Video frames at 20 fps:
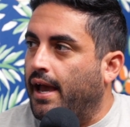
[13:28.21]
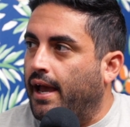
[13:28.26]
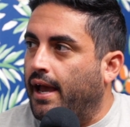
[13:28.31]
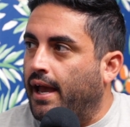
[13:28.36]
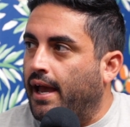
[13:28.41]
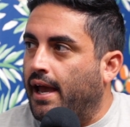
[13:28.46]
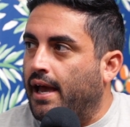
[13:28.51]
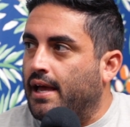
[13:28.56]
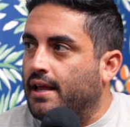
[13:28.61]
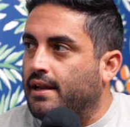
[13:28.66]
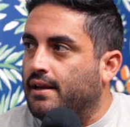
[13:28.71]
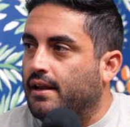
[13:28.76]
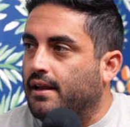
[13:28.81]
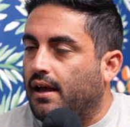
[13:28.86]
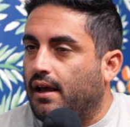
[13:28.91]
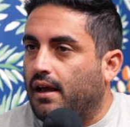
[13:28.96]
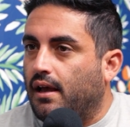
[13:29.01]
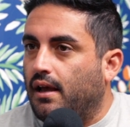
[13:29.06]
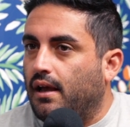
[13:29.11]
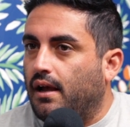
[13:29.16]
And
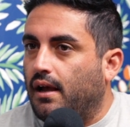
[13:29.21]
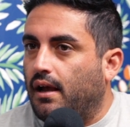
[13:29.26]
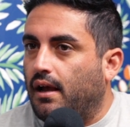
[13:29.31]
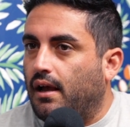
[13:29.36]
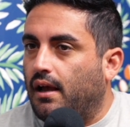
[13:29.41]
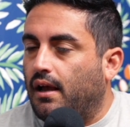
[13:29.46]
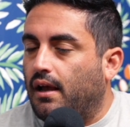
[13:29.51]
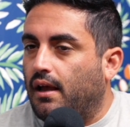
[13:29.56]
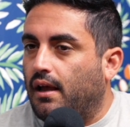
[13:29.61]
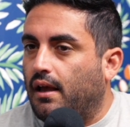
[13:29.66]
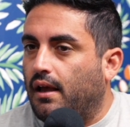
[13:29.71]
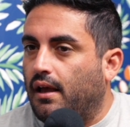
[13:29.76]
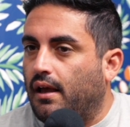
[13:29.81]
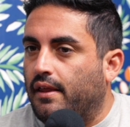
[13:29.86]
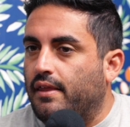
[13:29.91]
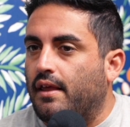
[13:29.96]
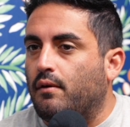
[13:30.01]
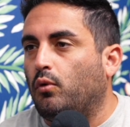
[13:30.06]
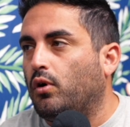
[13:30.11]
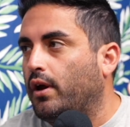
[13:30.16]

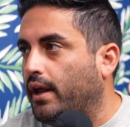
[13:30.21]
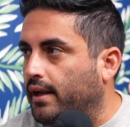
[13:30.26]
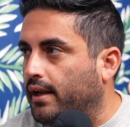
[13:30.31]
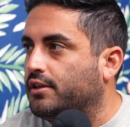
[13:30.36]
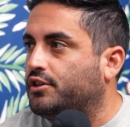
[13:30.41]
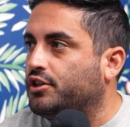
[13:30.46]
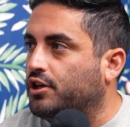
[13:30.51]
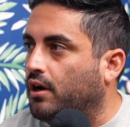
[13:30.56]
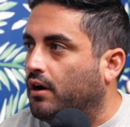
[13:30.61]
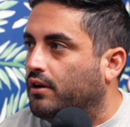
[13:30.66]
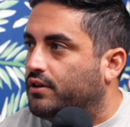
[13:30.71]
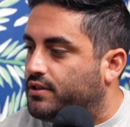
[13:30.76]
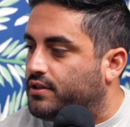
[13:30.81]
then we'll get into yours.